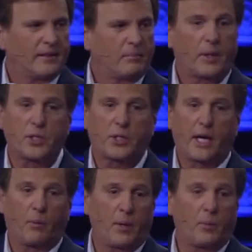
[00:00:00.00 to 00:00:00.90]
Because
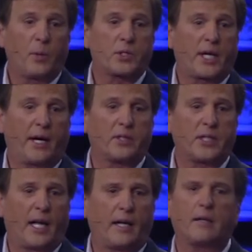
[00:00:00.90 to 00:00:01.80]
when it was Karen's
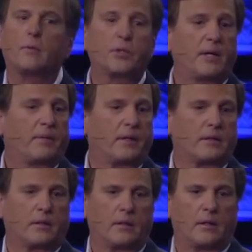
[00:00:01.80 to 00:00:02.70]
night, it was different.
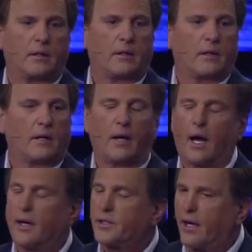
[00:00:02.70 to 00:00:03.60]
A
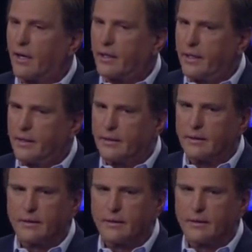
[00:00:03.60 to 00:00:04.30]
lot of talking.